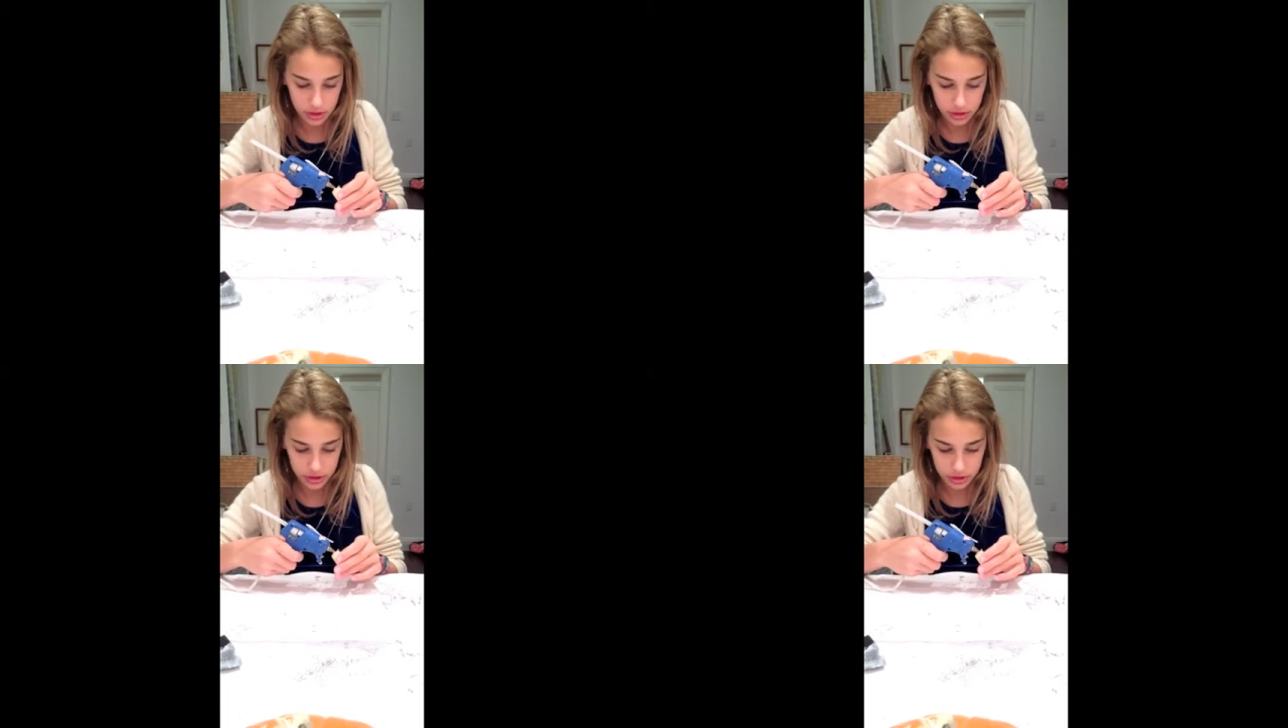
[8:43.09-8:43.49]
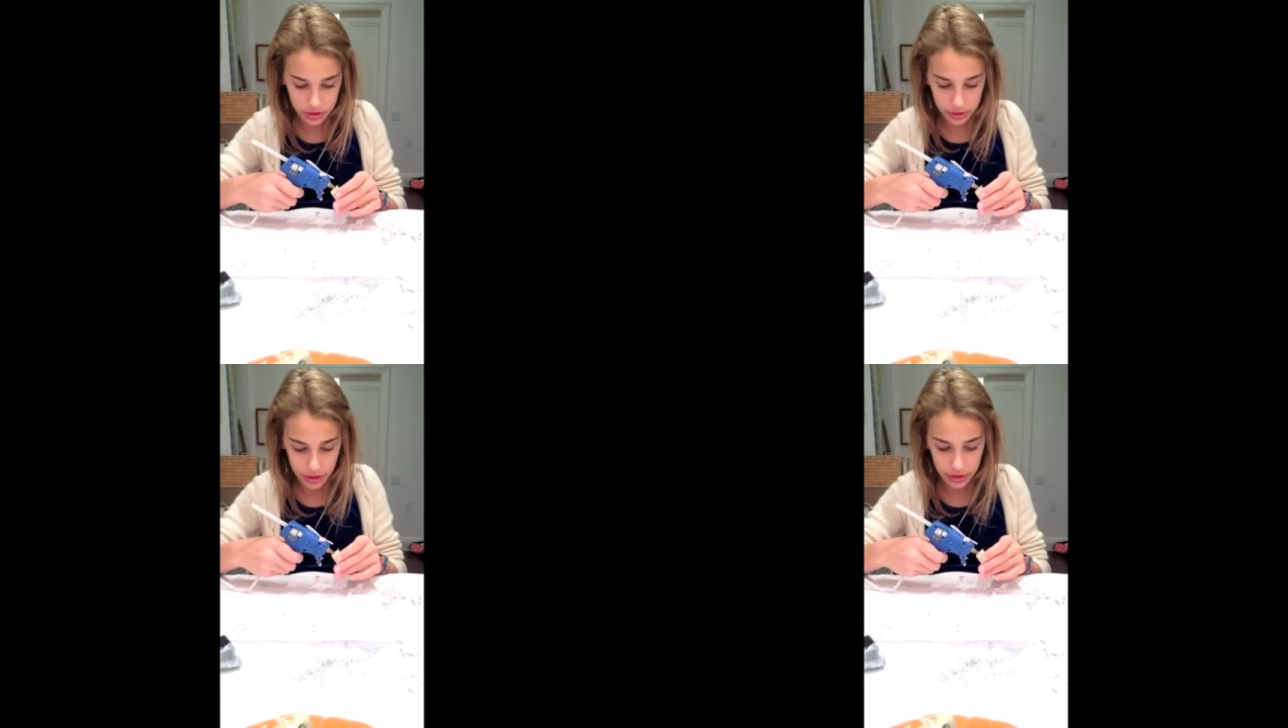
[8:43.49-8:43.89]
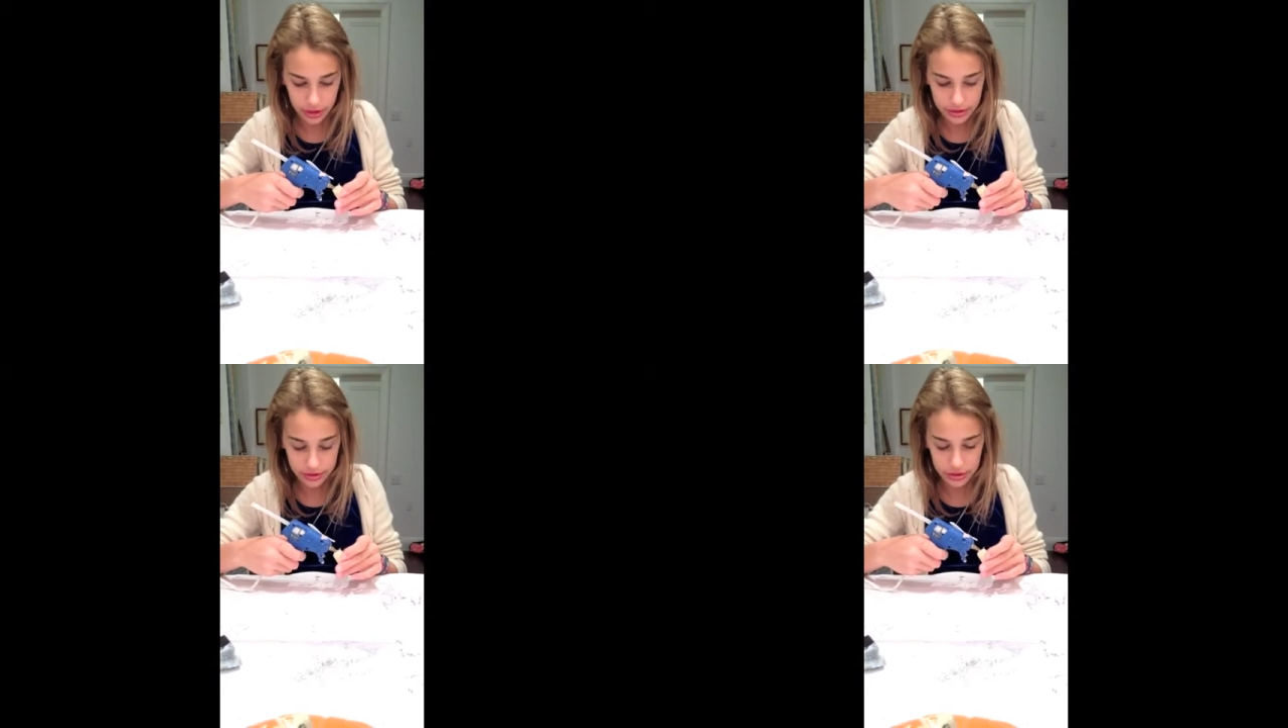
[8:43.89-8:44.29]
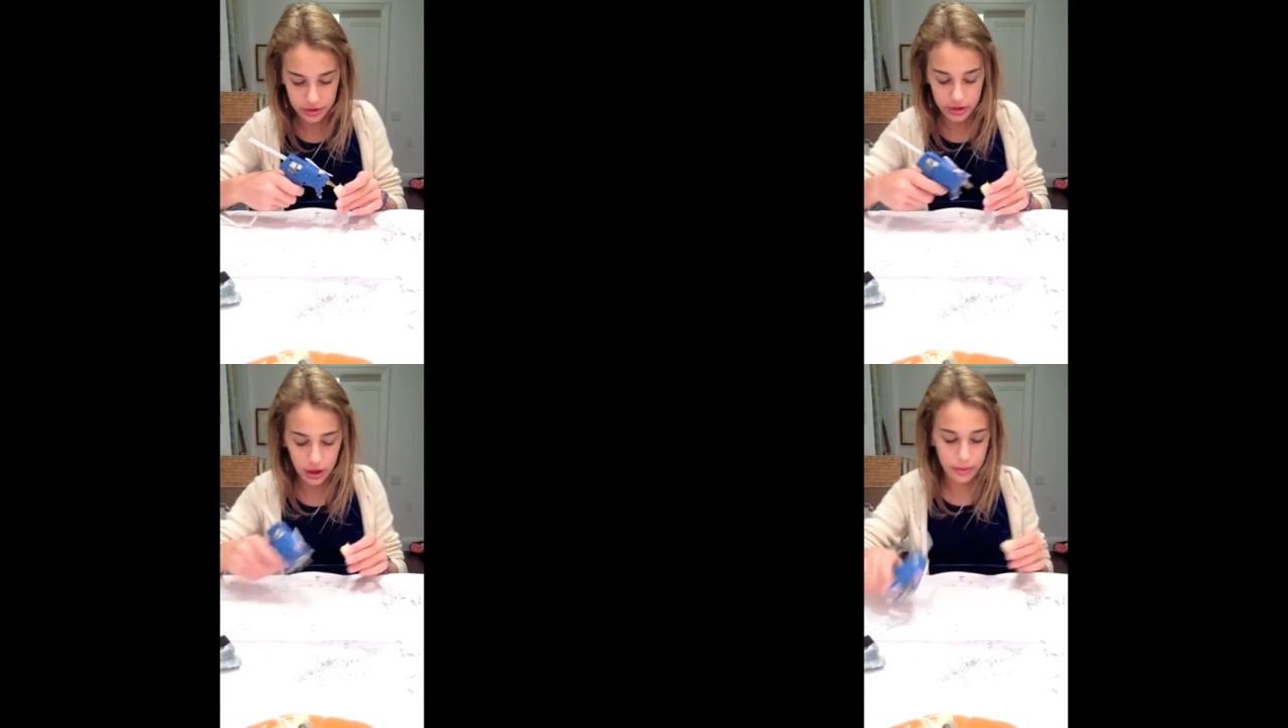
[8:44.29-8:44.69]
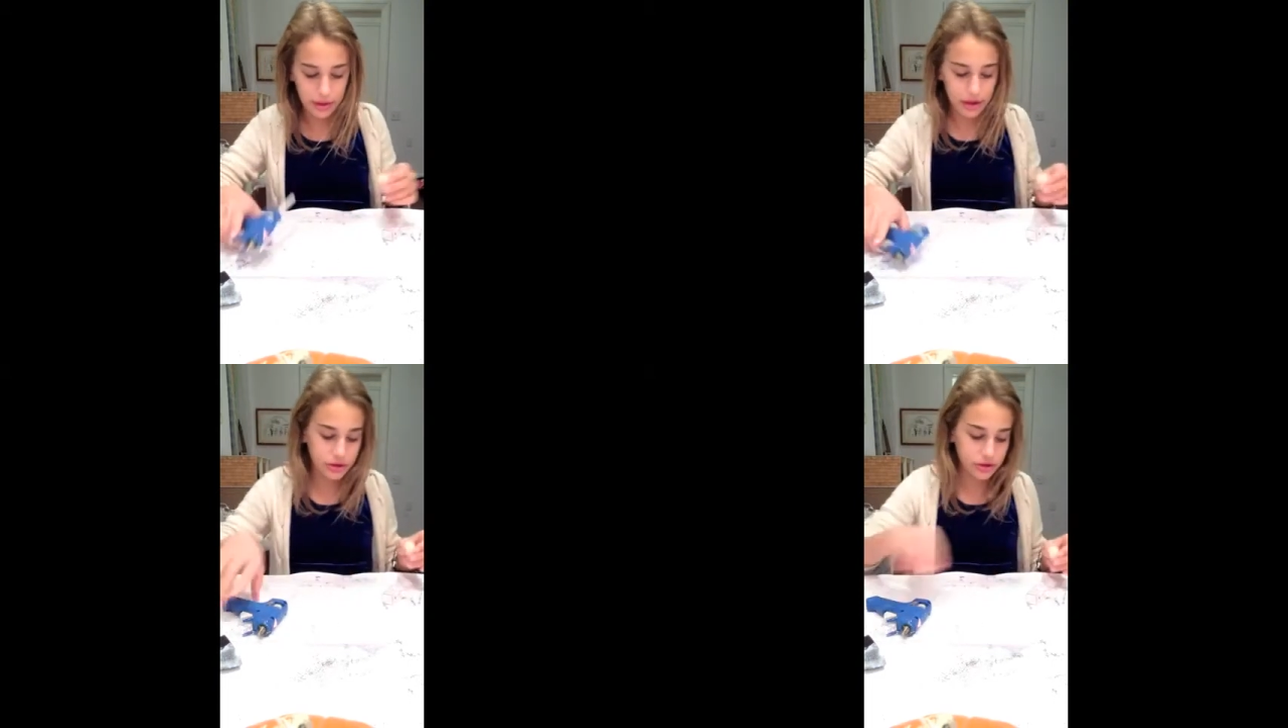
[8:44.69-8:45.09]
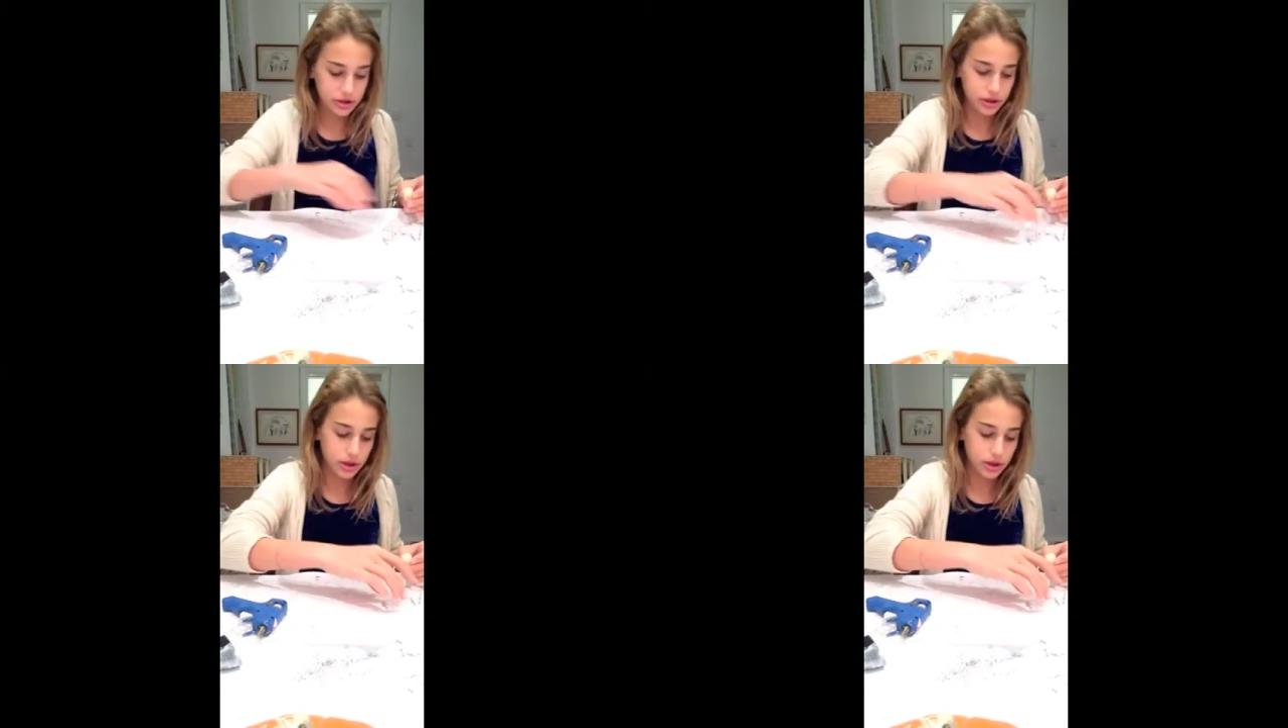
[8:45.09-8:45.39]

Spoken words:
just glue it on, okay, on the top, and then you just